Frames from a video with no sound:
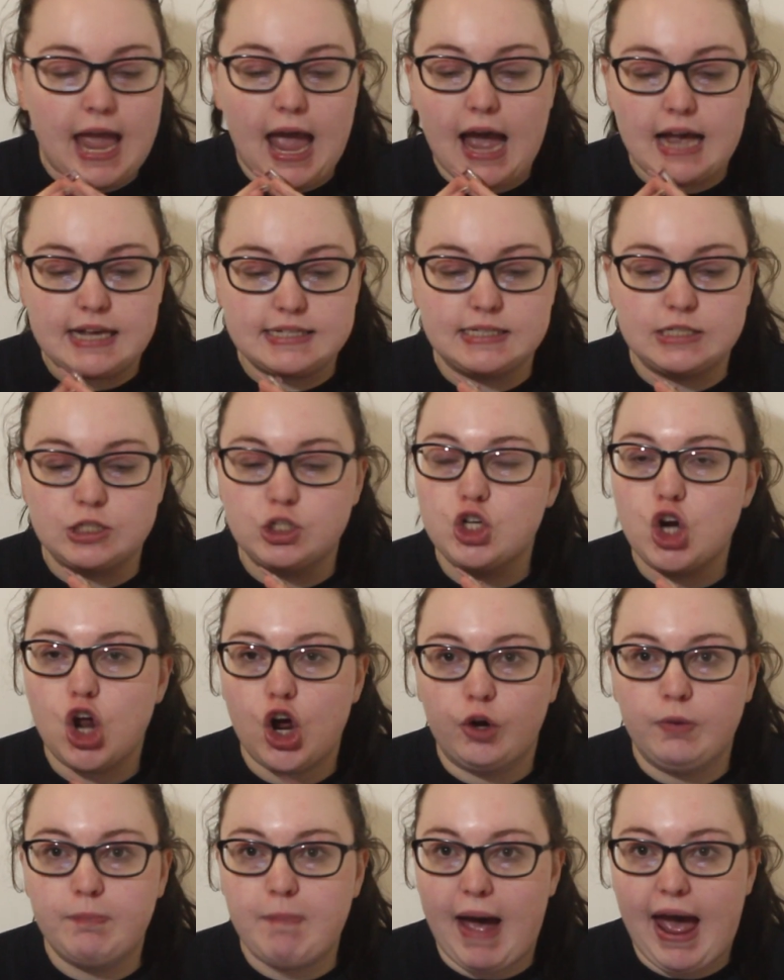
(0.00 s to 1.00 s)
has
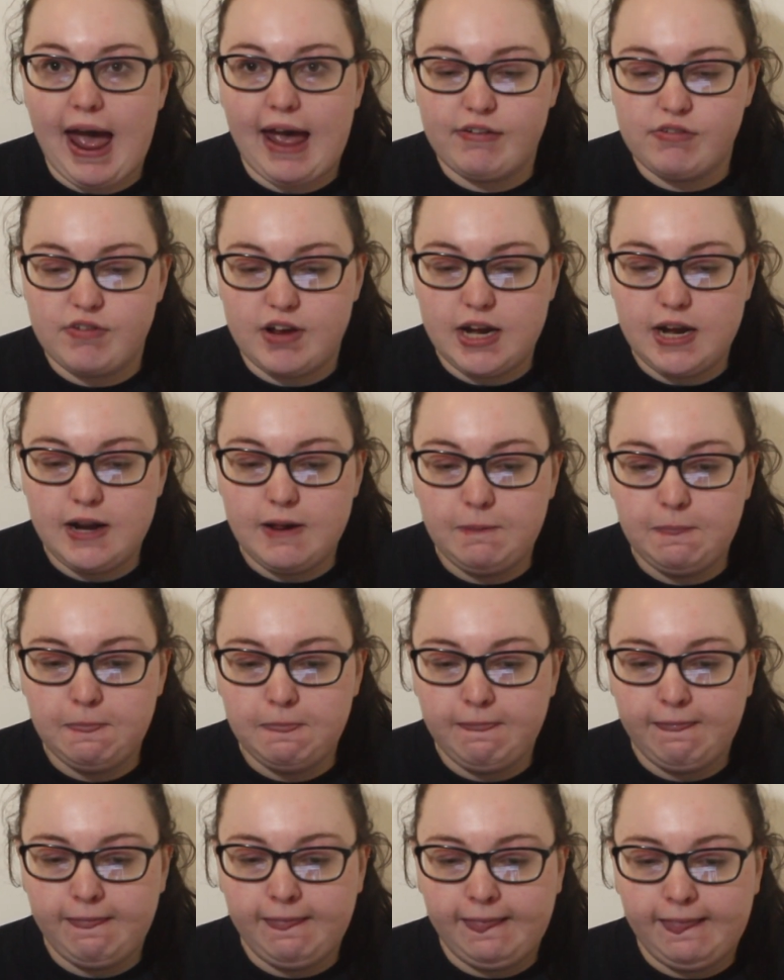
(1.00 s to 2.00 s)
no bearing.
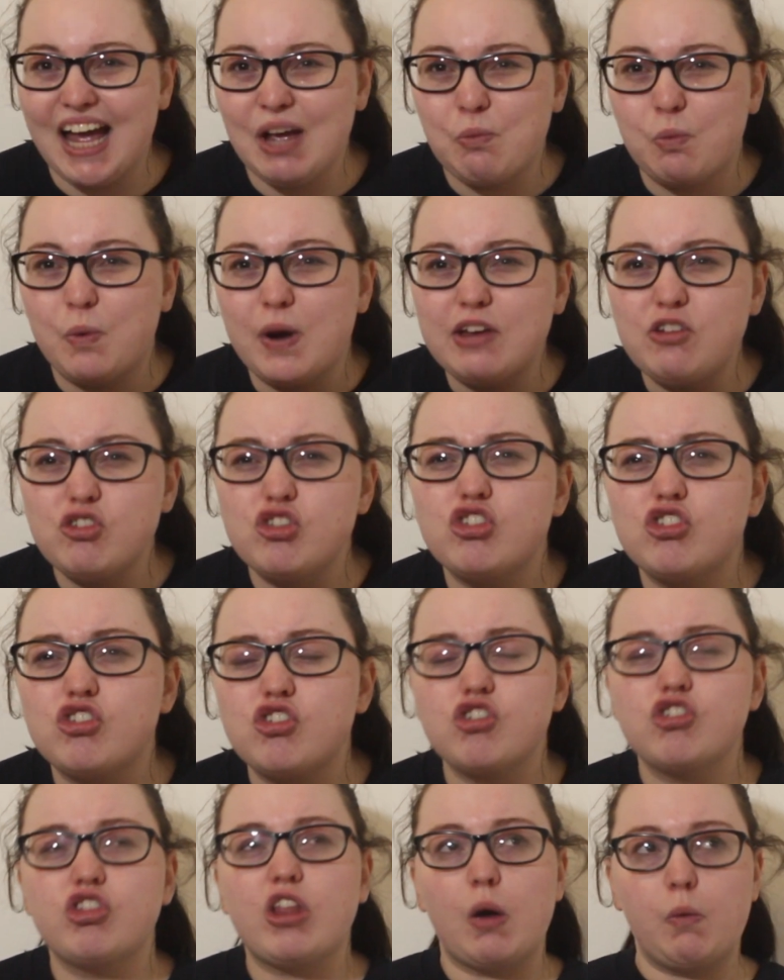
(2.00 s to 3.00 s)
I
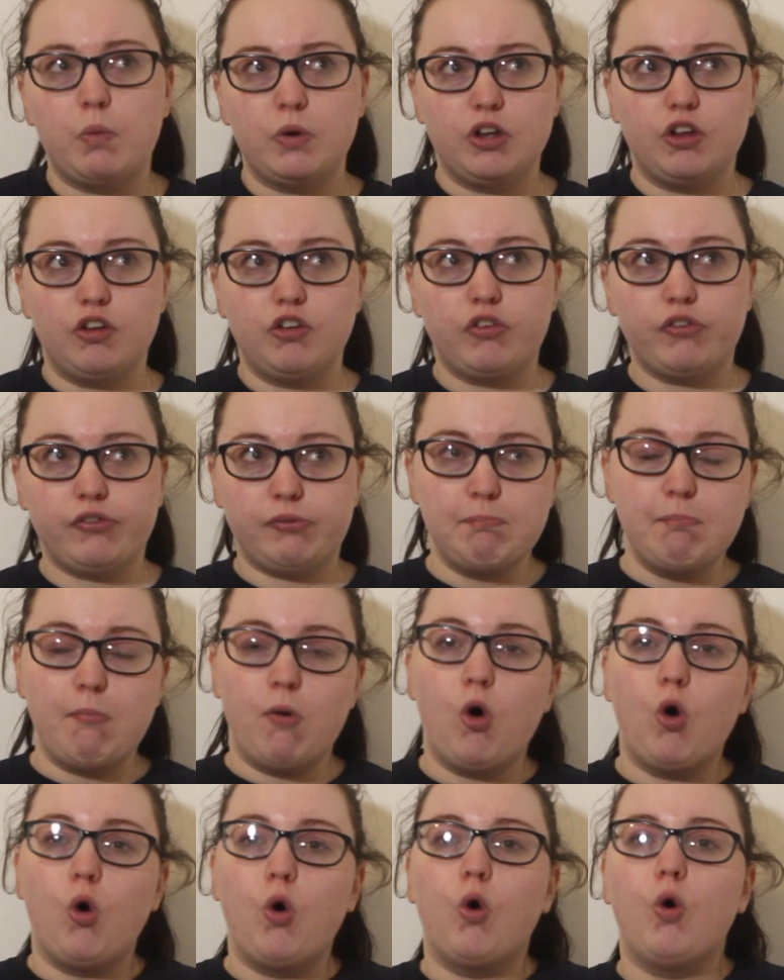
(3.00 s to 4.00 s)
wish there was
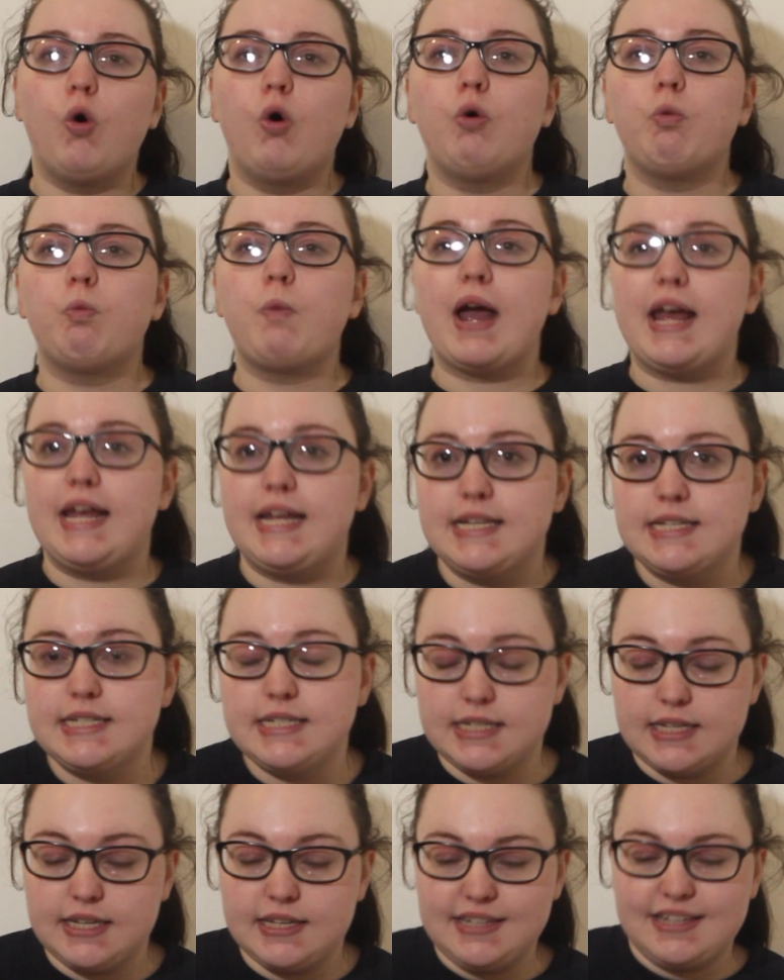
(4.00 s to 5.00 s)
more
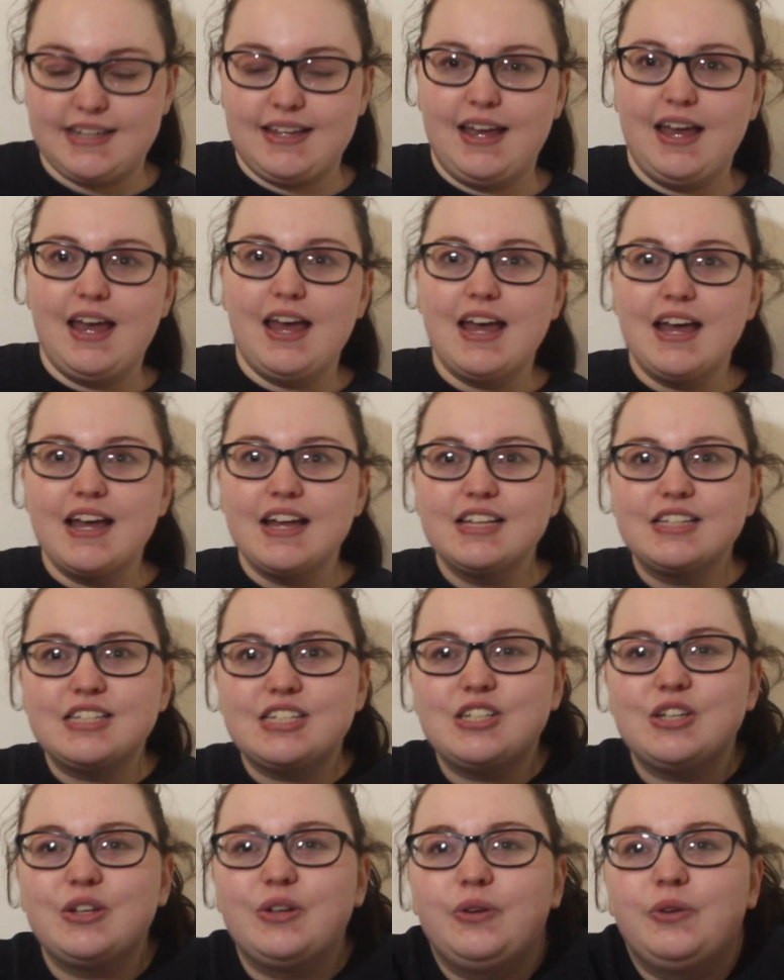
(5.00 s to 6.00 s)
ways
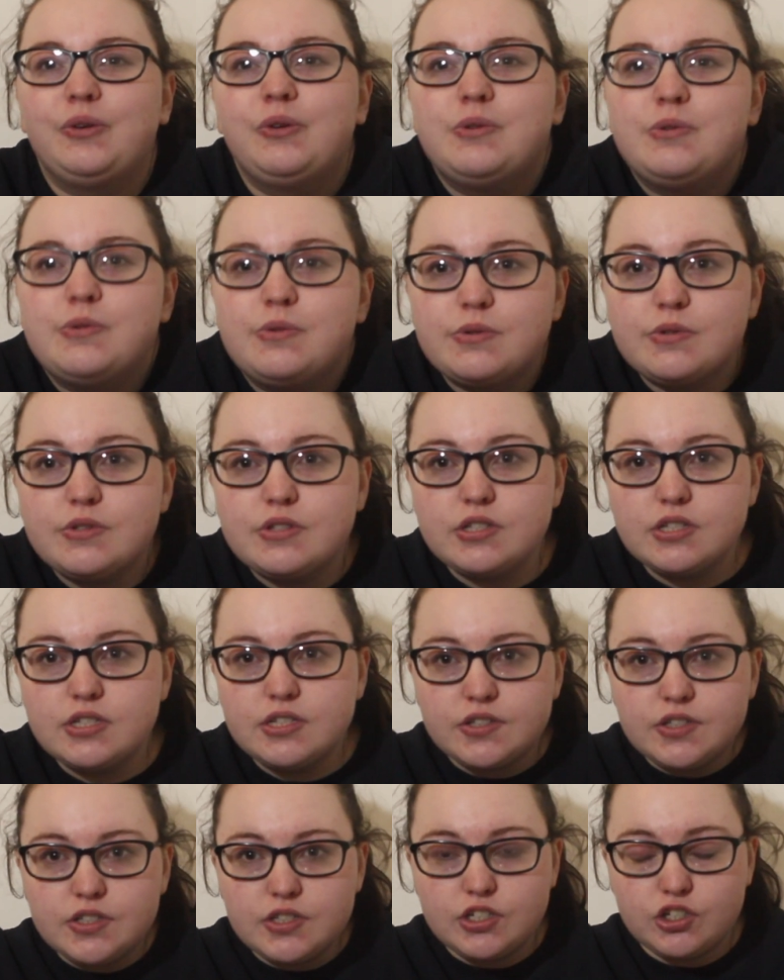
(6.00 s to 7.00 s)
to
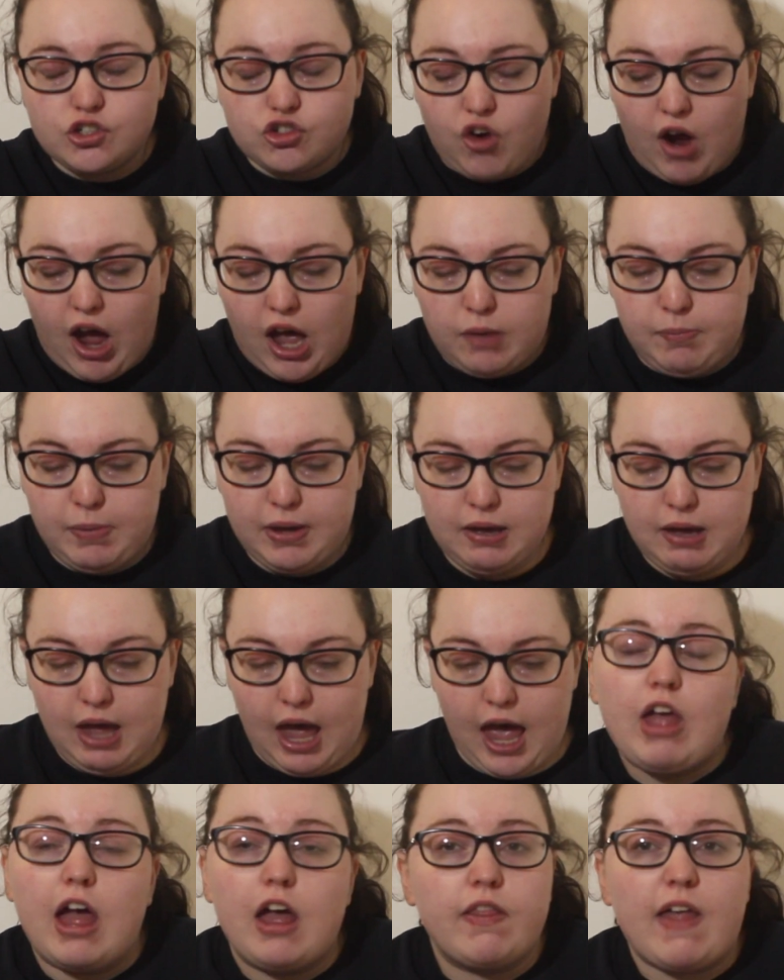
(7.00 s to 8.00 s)
describe it.
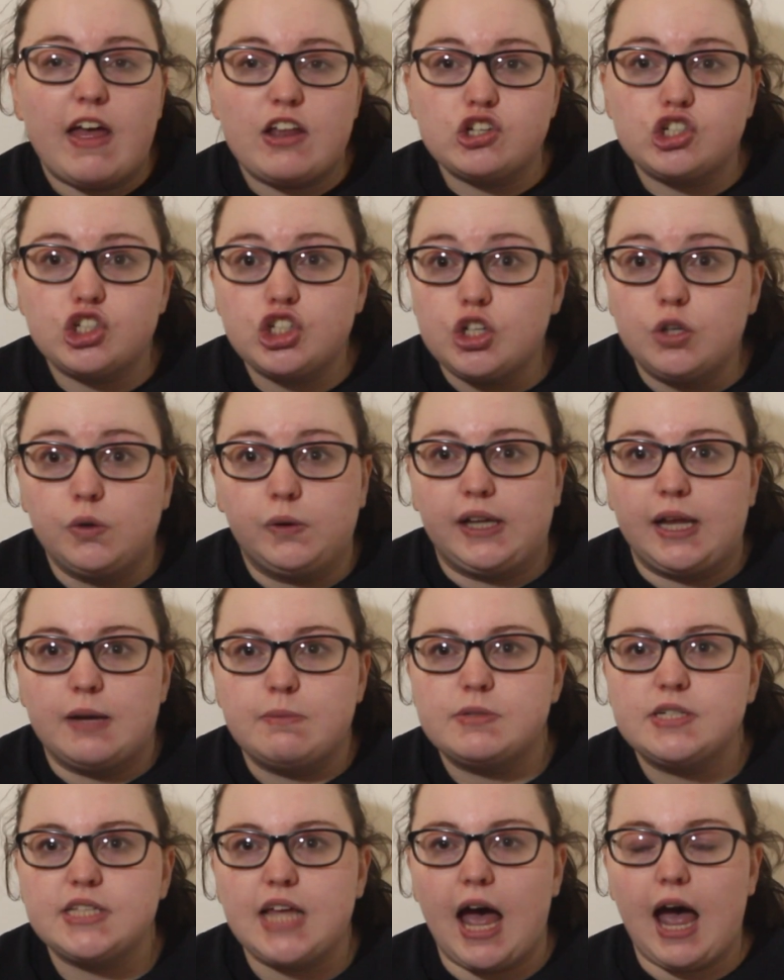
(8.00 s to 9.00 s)
They're just two
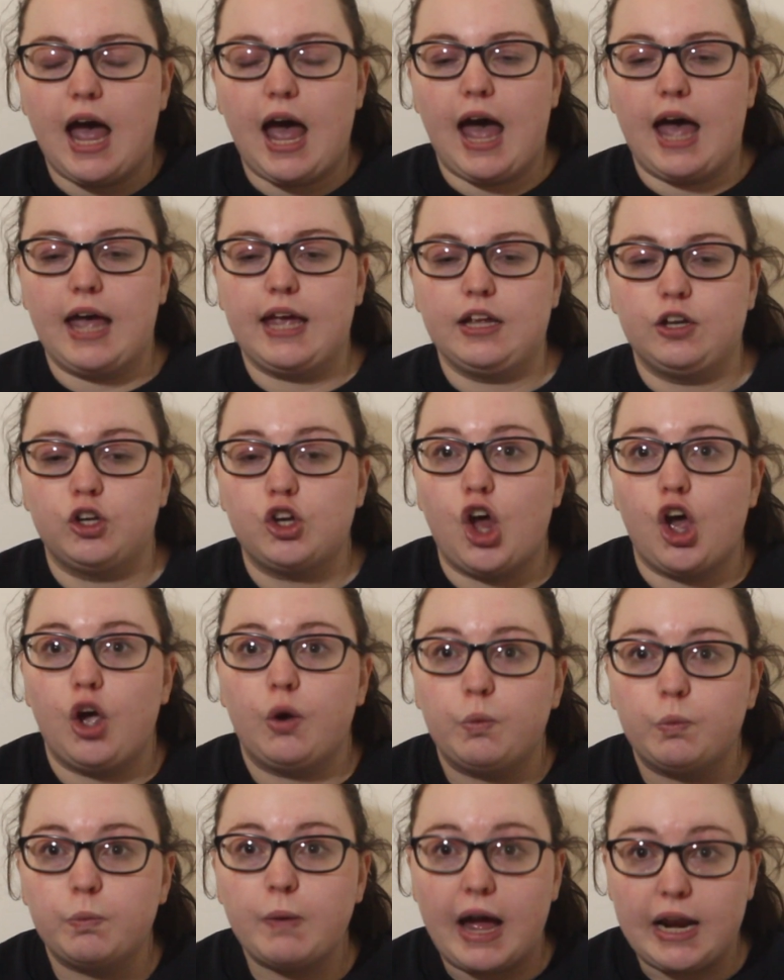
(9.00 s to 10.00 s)
clips that I
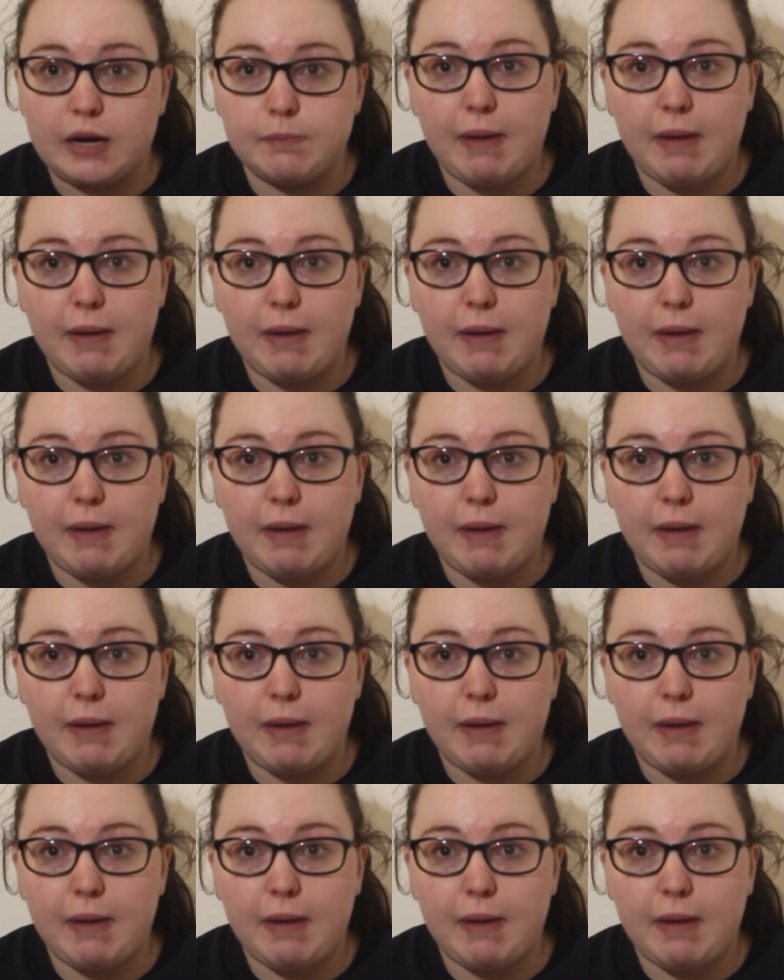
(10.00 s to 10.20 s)
know had a